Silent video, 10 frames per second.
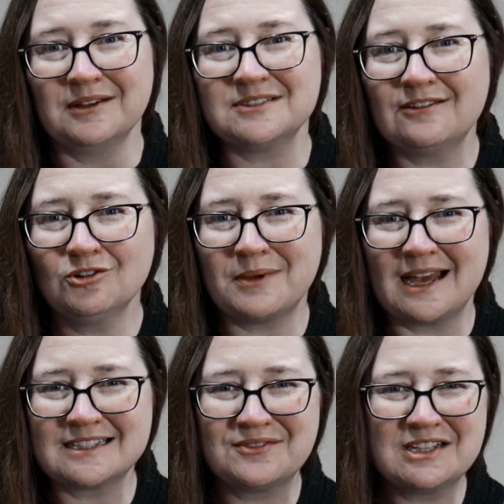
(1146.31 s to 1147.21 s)
I have several
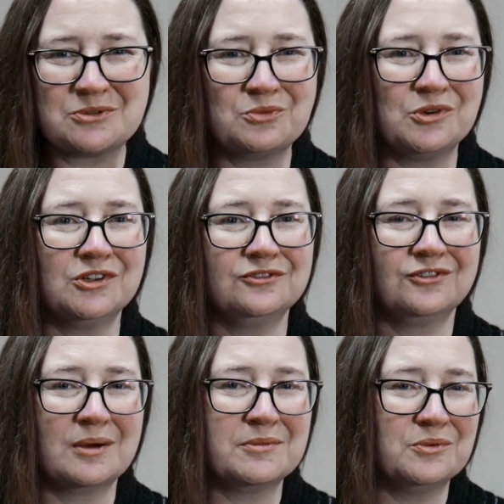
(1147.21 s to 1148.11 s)
bags of this wool
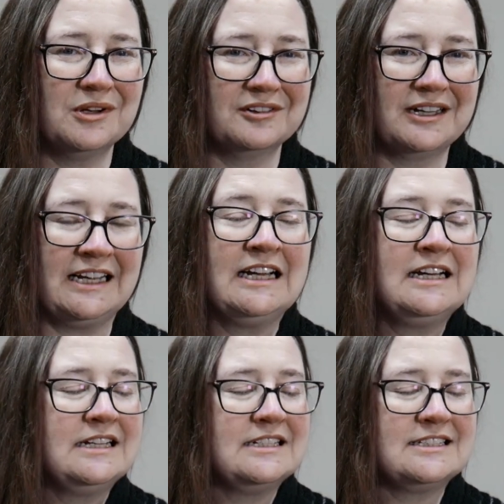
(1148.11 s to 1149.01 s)
from the Woolery.
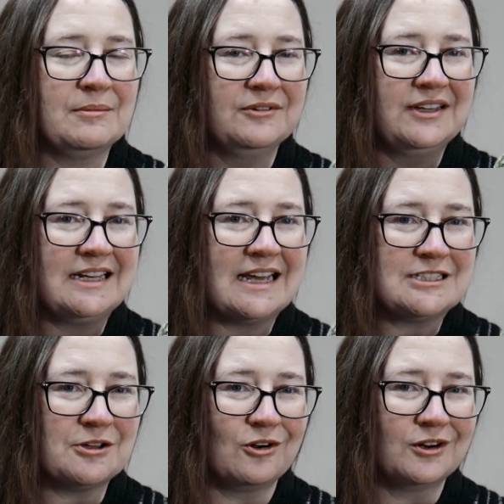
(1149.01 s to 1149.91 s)
Some of it
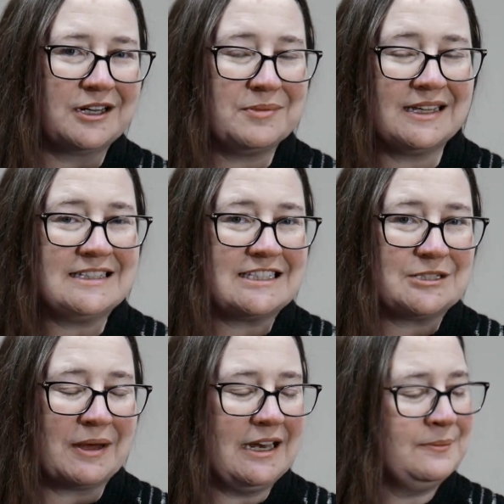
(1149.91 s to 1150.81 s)
has already been
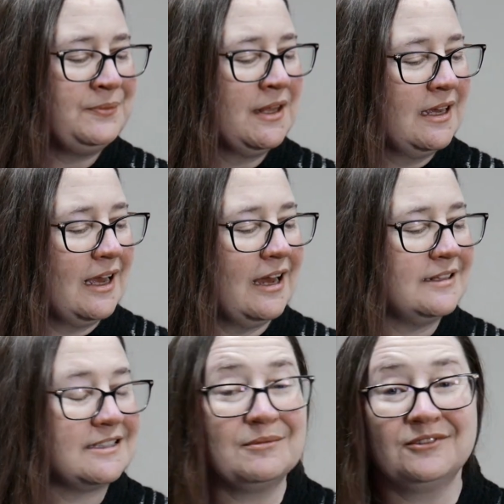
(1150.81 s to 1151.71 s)
spun,
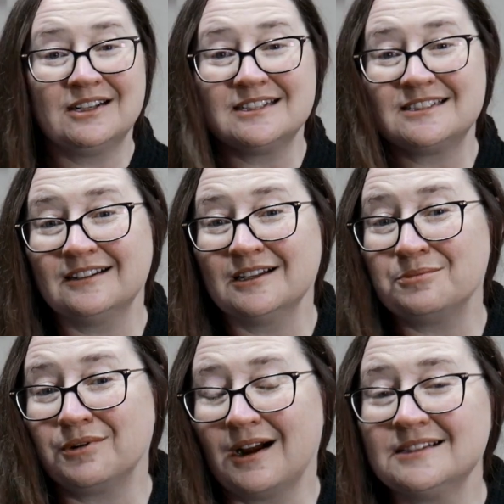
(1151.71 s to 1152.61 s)
and some of it is still in
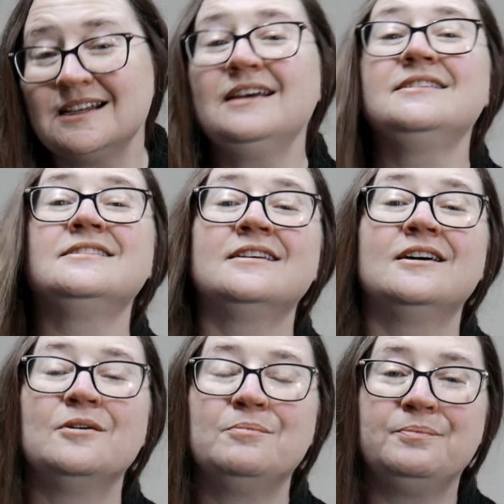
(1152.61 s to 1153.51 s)
process.
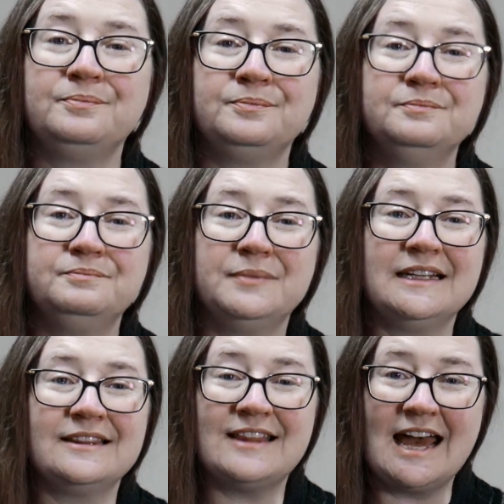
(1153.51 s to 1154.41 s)

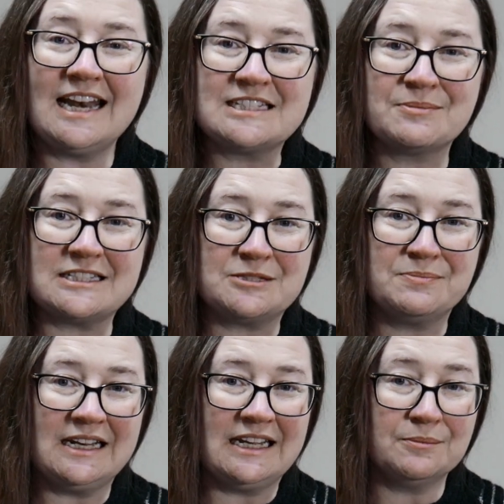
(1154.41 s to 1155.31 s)
But that is my
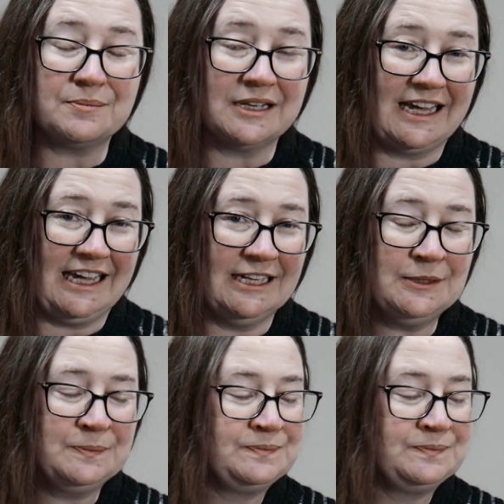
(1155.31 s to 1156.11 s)
spinning plan.